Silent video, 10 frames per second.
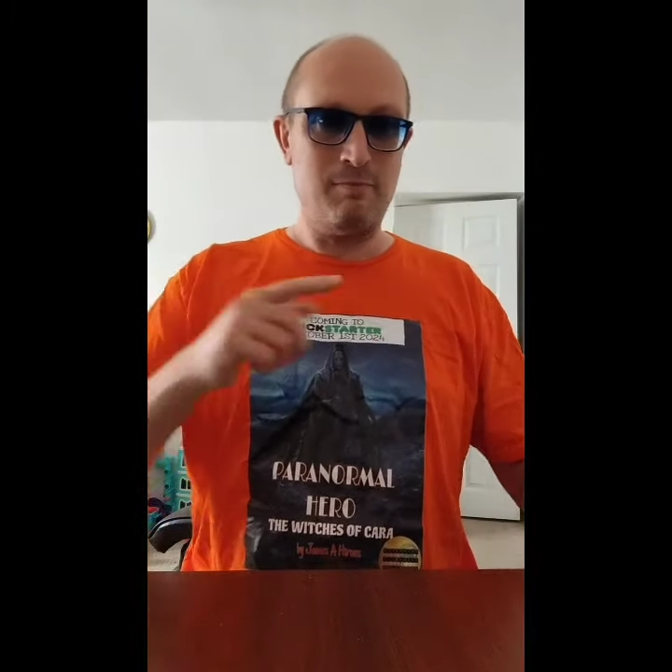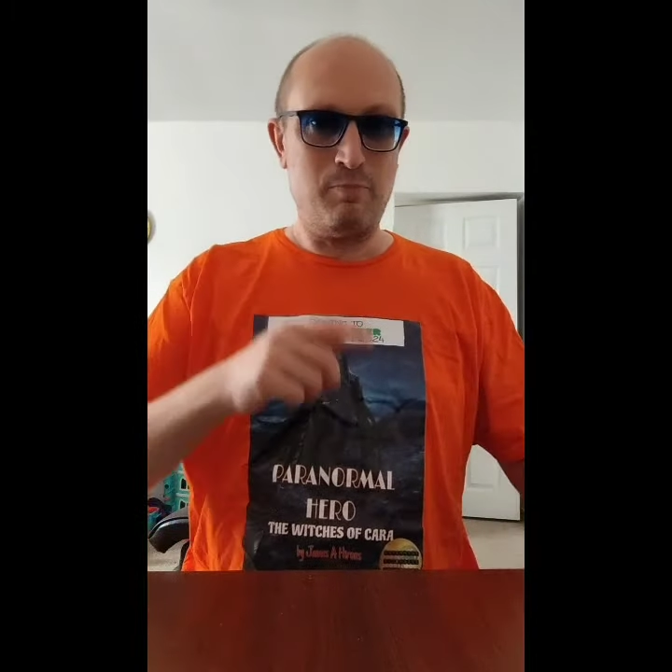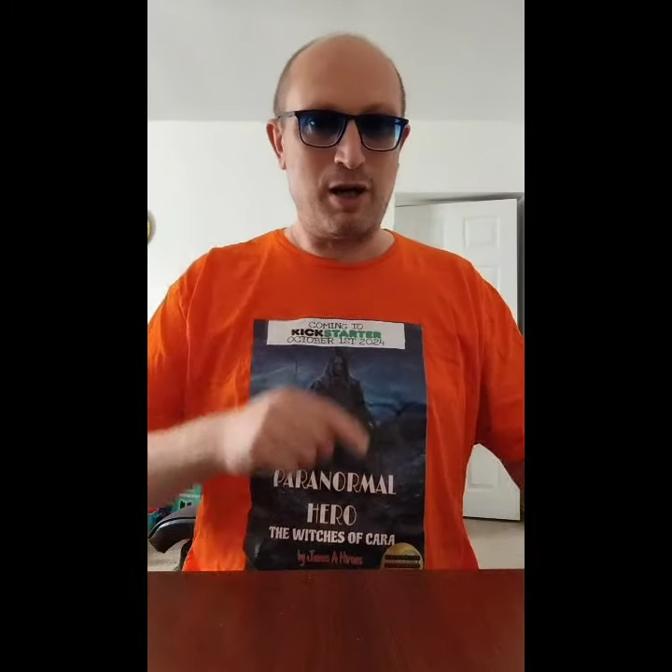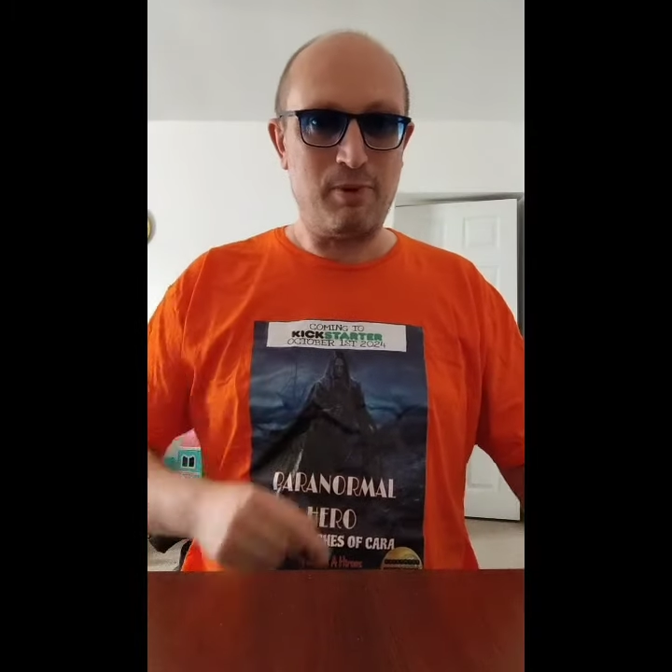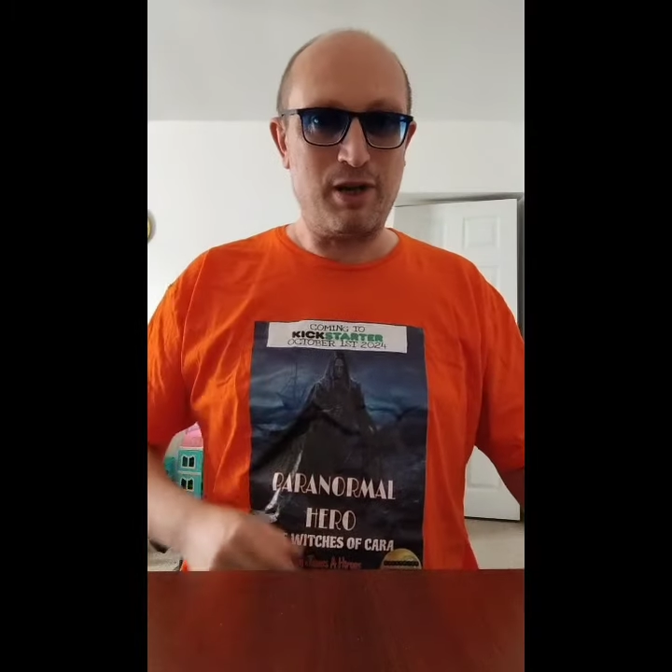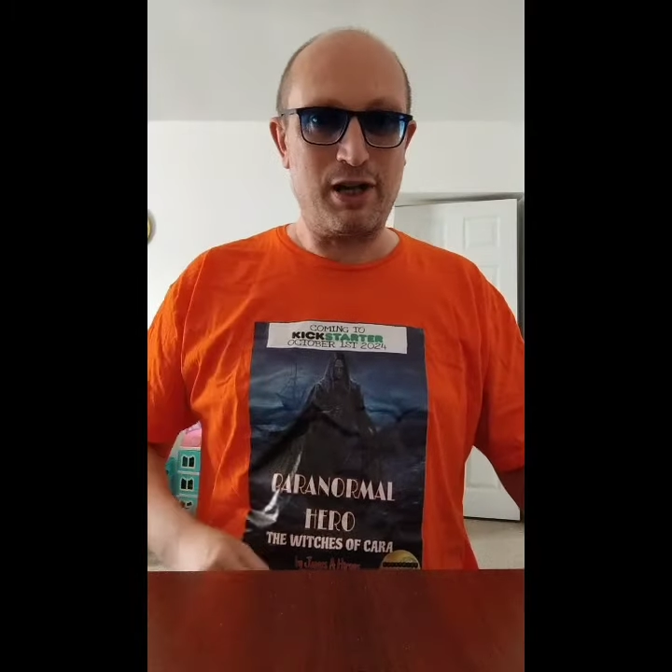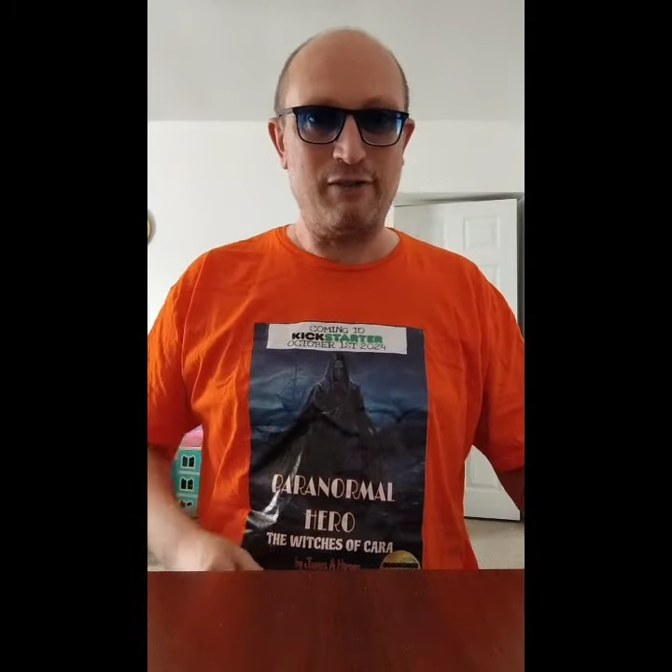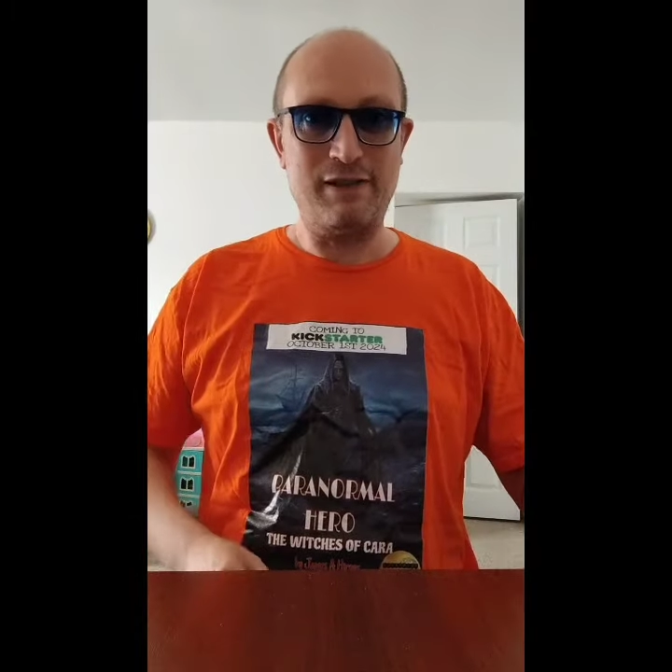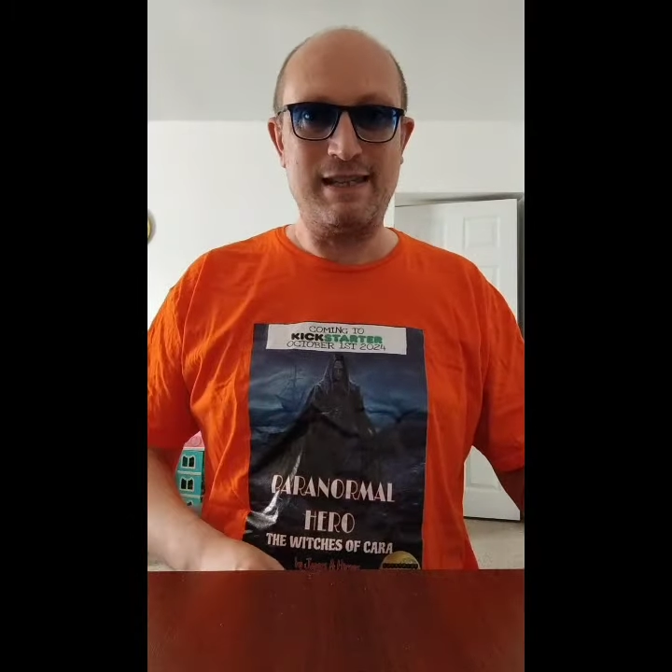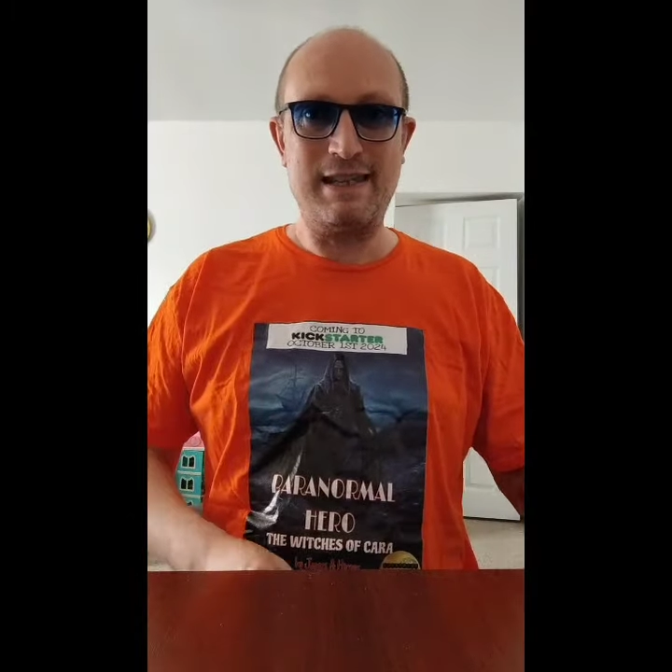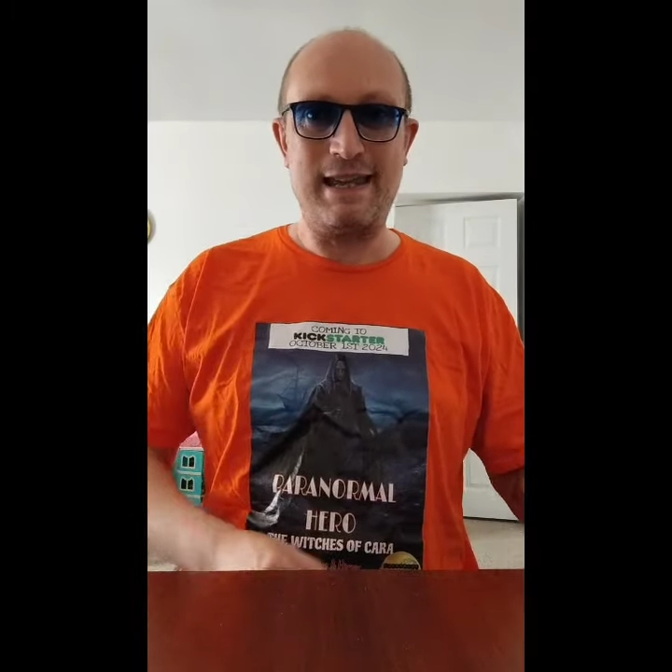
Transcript: pop on over to the